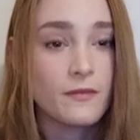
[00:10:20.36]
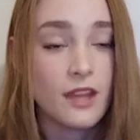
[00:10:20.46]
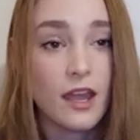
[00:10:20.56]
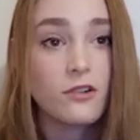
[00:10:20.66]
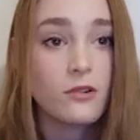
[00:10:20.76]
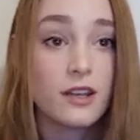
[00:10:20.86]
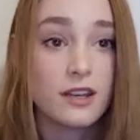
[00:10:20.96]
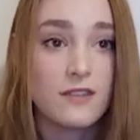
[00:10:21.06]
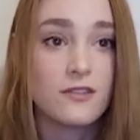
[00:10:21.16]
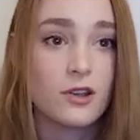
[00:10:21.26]
Ackroyd
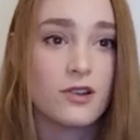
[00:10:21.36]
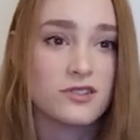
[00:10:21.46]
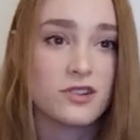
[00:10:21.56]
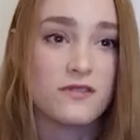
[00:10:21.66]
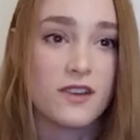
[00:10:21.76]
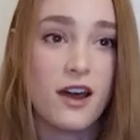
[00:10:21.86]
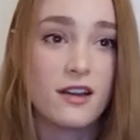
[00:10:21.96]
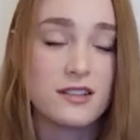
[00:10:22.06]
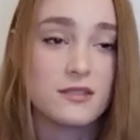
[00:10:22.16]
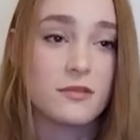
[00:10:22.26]
even goes so far
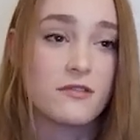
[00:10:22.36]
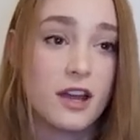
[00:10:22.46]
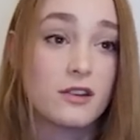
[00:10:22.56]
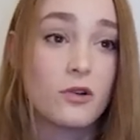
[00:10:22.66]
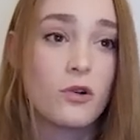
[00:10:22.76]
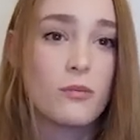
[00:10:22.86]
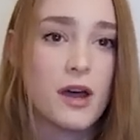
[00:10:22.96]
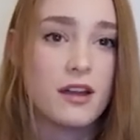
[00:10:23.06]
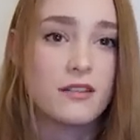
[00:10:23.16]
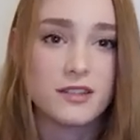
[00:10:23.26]
as to provide a call
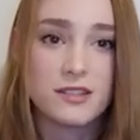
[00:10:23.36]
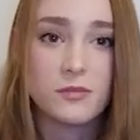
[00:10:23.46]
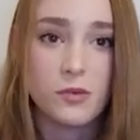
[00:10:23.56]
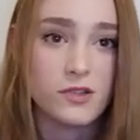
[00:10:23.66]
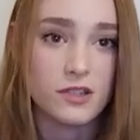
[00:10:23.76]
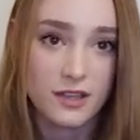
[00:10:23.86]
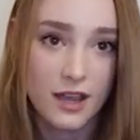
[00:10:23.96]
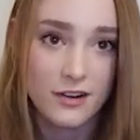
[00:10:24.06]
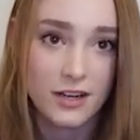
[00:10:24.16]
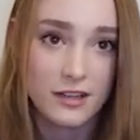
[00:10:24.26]
mark for the supposed
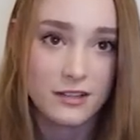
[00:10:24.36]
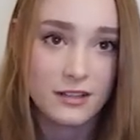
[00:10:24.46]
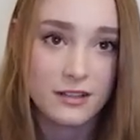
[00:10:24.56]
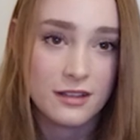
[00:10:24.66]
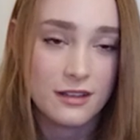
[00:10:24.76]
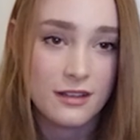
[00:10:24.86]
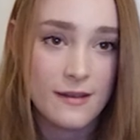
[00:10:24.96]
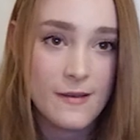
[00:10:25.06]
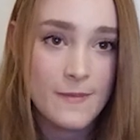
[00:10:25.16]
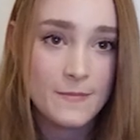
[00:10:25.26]
diary.
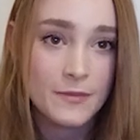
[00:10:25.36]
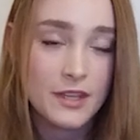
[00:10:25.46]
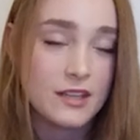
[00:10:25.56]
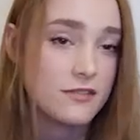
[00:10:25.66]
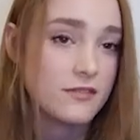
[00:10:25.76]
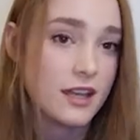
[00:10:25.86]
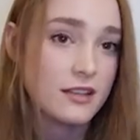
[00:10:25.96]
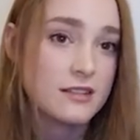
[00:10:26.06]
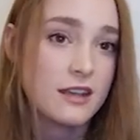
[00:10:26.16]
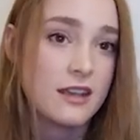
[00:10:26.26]
In
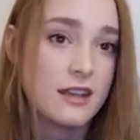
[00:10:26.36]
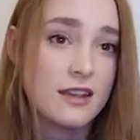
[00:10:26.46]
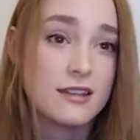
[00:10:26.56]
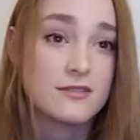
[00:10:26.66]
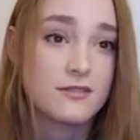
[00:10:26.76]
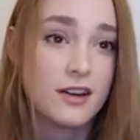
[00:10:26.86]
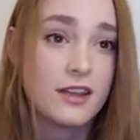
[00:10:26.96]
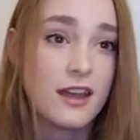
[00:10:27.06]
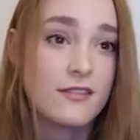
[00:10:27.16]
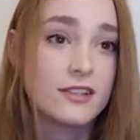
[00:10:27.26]
effect, he is very
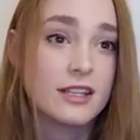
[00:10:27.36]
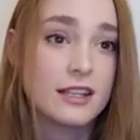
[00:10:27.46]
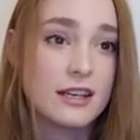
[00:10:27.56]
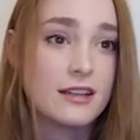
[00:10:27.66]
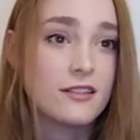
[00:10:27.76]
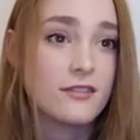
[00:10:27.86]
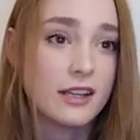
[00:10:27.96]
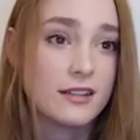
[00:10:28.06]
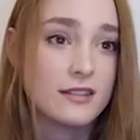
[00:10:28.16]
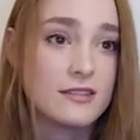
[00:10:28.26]
heavily leading the
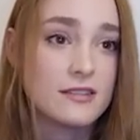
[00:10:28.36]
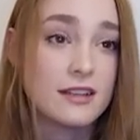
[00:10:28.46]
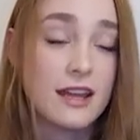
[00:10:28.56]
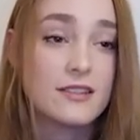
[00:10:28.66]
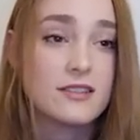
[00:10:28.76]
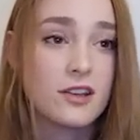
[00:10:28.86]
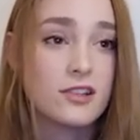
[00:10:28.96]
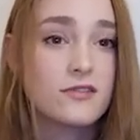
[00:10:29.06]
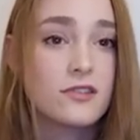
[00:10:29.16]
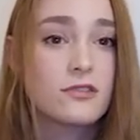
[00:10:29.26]
readers to now
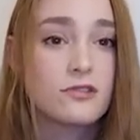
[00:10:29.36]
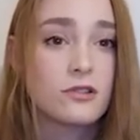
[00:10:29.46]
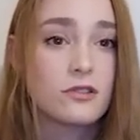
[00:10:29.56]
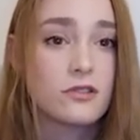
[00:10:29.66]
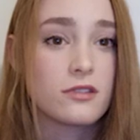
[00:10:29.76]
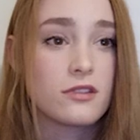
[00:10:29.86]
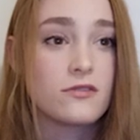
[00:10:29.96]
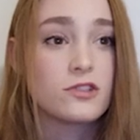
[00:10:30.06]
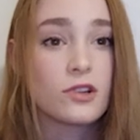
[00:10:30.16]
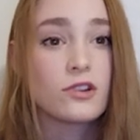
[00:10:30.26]
search for the truth of
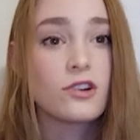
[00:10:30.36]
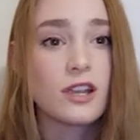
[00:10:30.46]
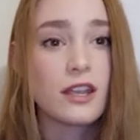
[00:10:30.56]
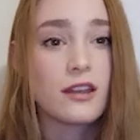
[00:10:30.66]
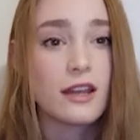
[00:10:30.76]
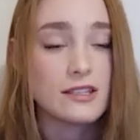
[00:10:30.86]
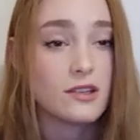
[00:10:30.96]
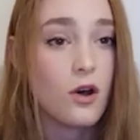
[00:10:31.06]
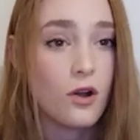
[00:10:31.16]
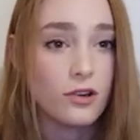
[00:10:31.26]
John Cree as the
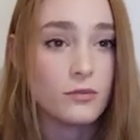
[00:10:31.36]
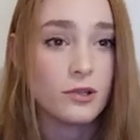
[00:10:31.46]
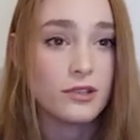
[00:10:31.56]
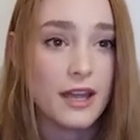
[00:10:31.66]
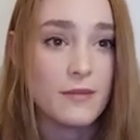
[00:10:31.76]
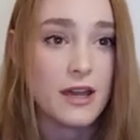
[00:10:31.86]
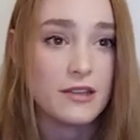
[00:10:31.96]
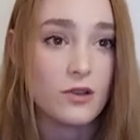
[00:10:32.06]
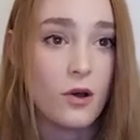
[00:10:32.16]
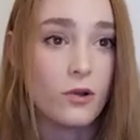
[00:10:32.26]
horrible
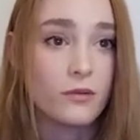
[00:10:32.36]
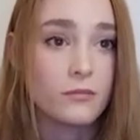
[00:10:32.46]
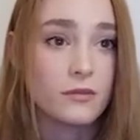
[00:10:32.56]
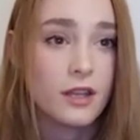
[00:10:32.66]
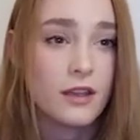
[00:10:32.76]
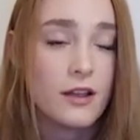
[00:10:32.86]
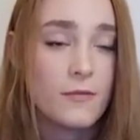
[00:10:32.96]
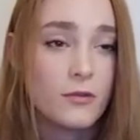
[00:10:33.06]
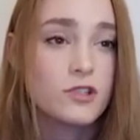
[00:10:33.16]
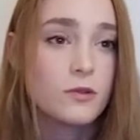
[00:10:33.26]
Limehouse Golem,
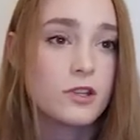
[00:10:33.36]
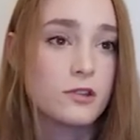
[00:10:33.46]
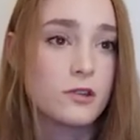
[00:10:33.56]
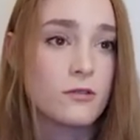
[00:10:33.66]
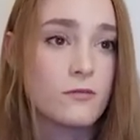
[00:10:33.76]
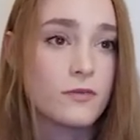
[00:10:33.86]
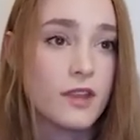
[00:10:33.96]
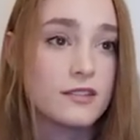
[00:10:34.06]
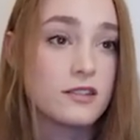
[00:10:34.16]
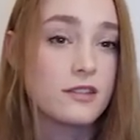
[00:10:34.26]
which we do
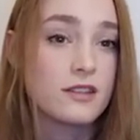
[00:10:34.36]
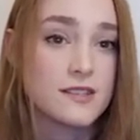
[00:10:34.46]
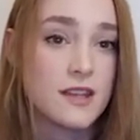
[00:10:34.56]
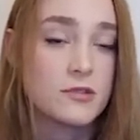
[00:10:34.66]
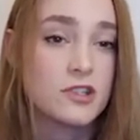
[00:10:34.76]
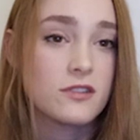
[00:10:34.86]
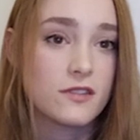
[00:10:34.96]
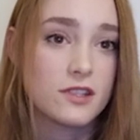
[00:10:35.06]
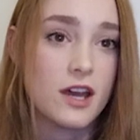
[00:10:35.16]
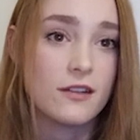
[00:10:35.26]
until the deception of the
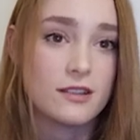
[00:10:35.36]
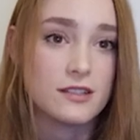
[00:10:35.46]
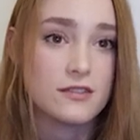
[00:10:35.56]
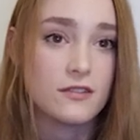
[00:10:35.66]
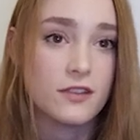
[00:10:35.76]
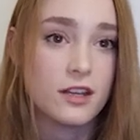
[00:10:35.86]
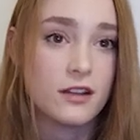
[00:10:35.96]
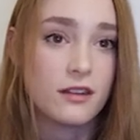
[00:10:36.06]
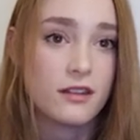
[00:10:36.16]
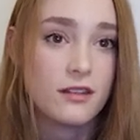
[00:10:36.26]
diaries is revealed.